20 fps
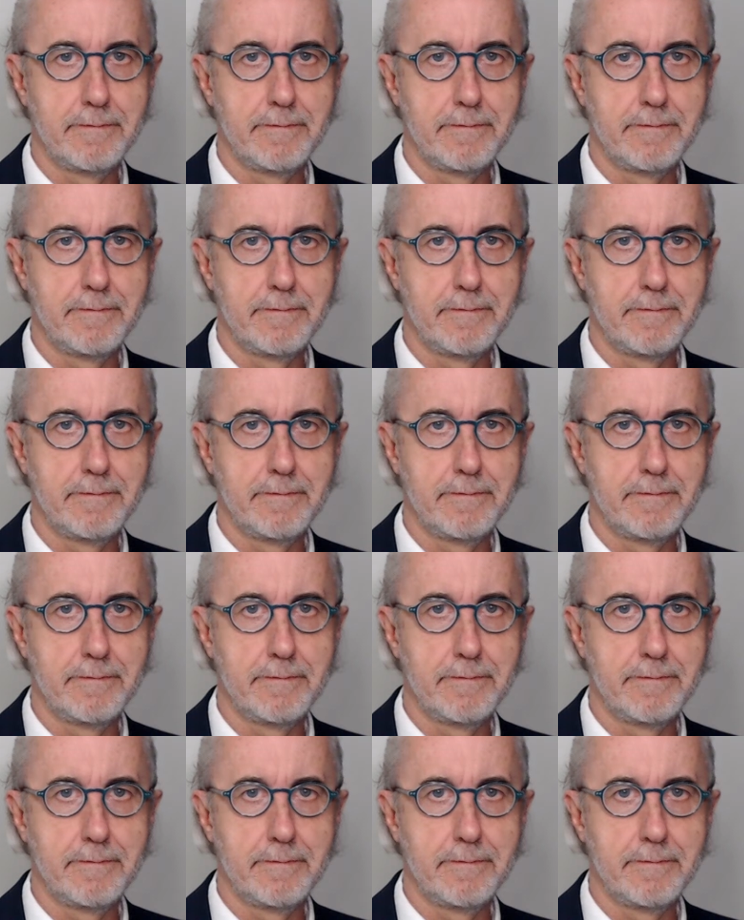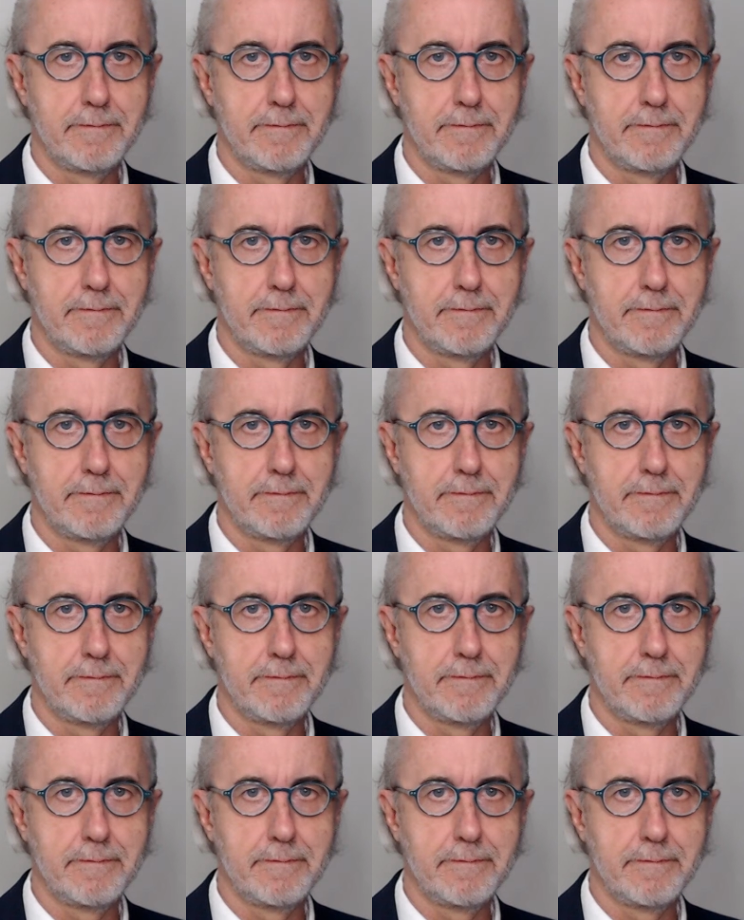
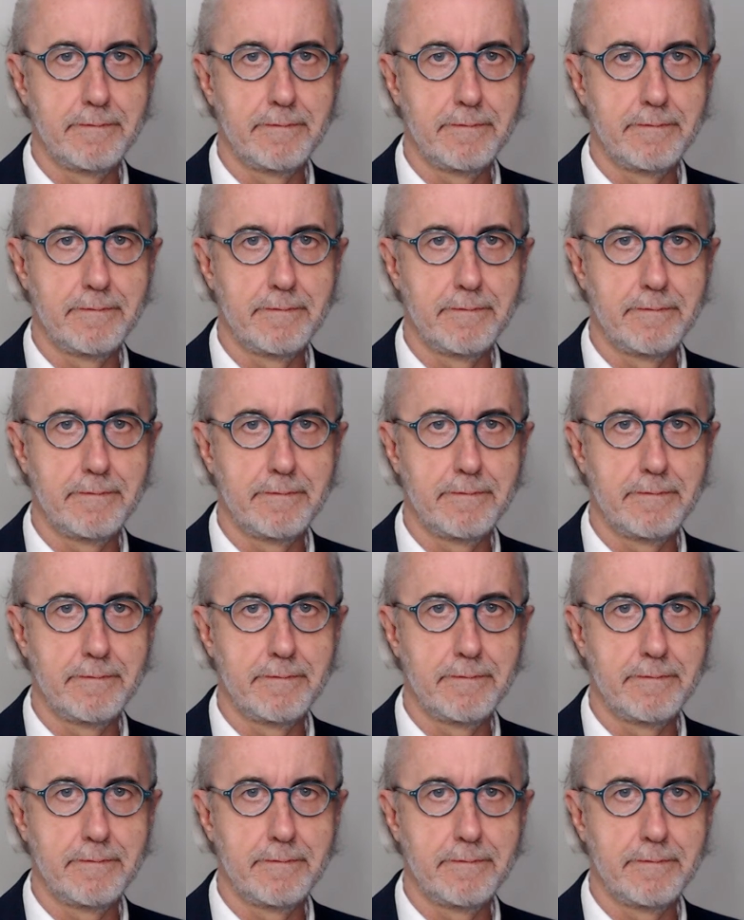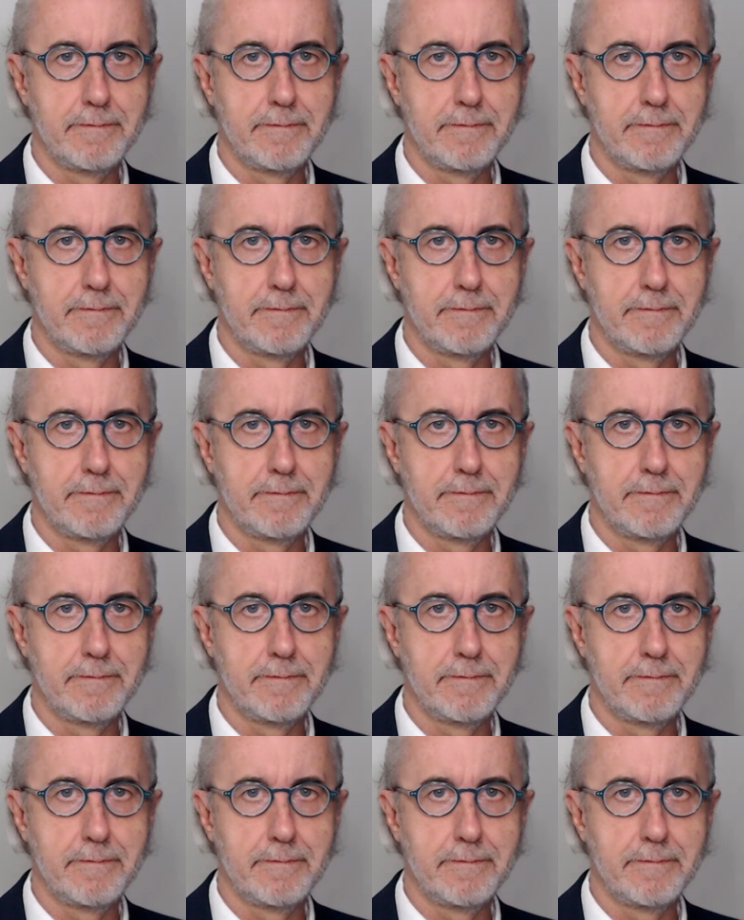
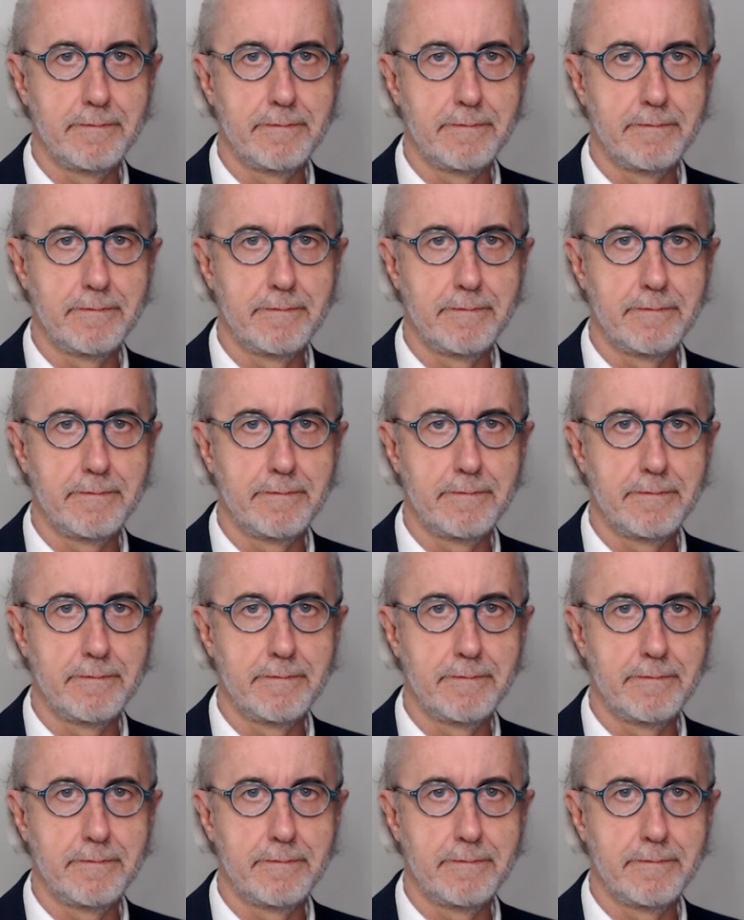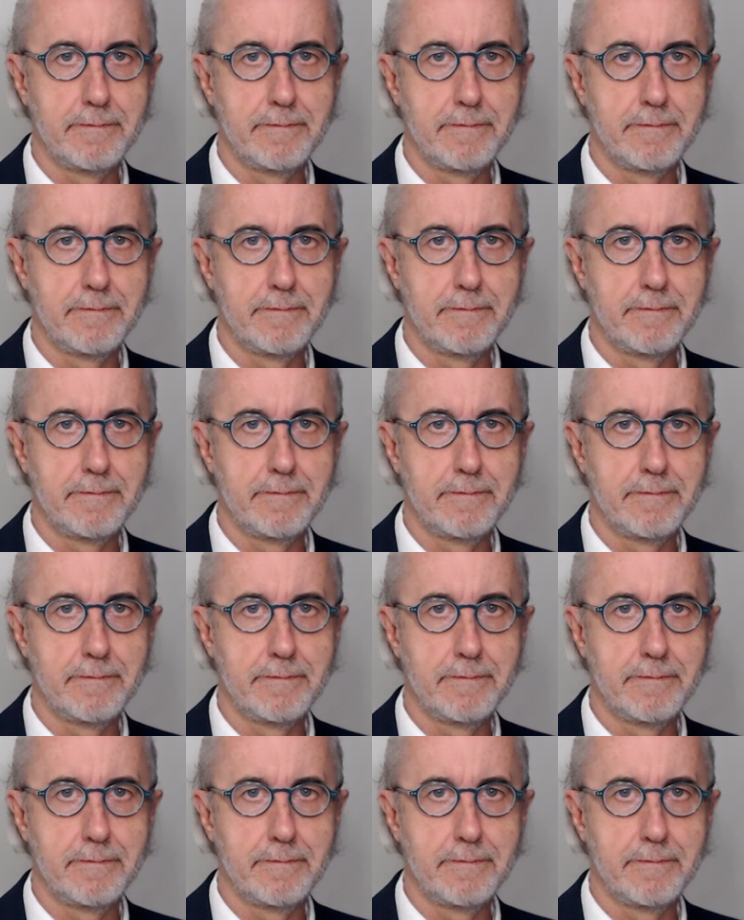
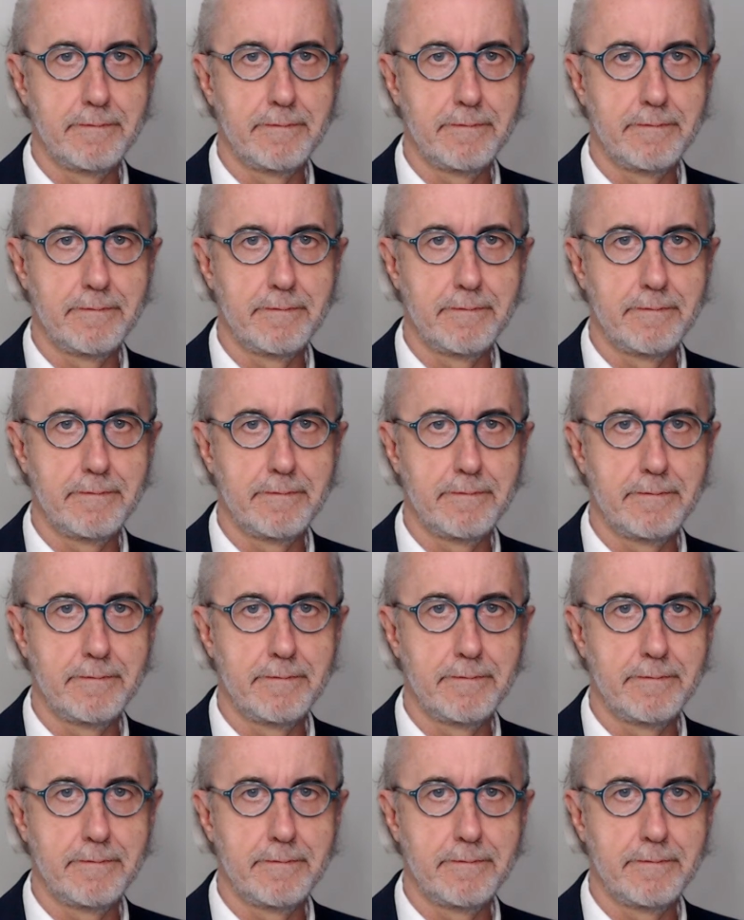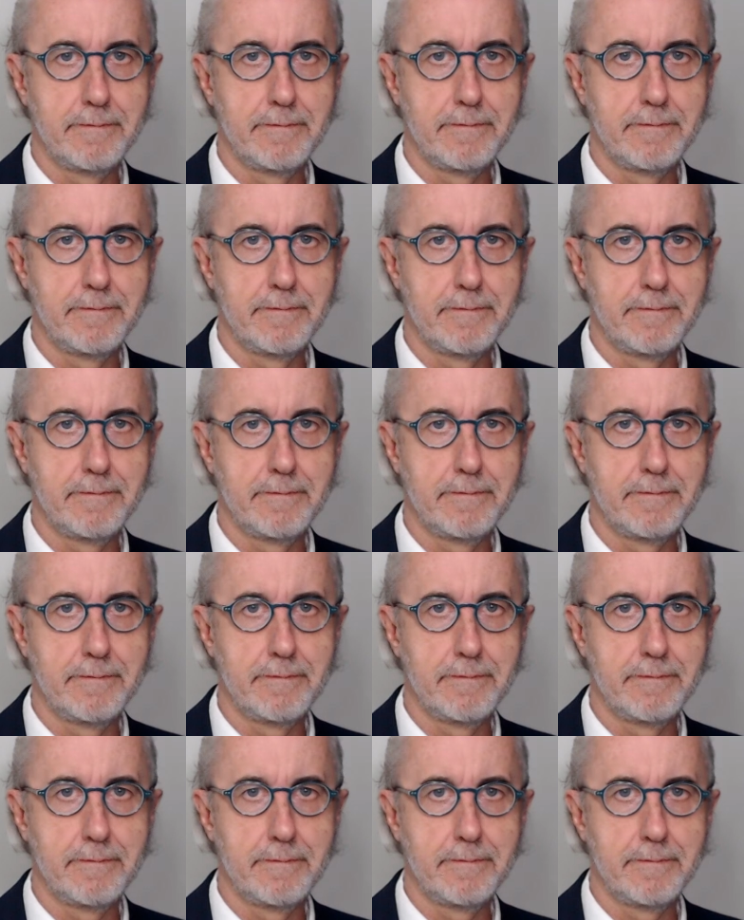The face doesn't move, so there is nothing to read.